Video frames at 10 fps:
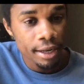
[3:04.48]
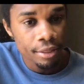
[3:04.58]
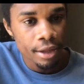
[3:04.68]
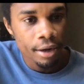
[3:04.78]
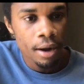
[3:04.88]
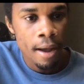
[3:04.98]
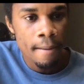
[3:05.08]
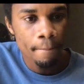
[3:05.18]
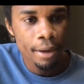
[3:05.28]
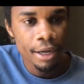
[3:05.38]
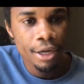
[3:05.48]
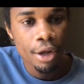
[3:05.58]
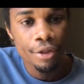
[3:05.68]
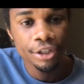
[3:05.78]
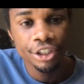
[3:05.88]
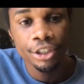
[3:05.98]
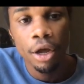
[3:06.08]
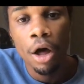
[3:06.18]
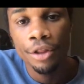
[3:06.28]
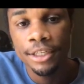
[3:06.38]
there, but there's just
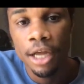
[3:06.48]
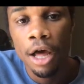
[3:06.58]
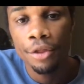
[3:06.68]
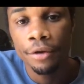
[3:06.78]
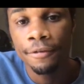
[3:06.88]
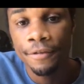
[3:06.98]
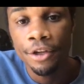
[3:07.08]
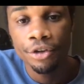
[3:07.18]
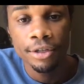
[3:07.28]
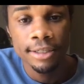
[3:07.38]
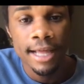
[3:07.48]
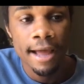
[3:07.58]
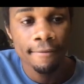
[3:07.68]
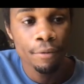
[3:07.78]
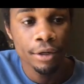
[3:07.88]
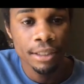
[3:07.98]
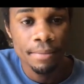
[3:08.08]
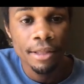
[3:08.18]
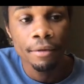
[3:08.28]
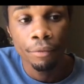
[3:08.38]
all these other features that for it to
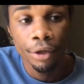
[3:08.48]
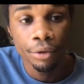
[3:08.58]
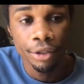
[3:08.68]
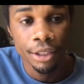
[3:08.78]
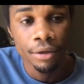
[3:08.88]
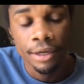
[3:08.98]
be the real deal,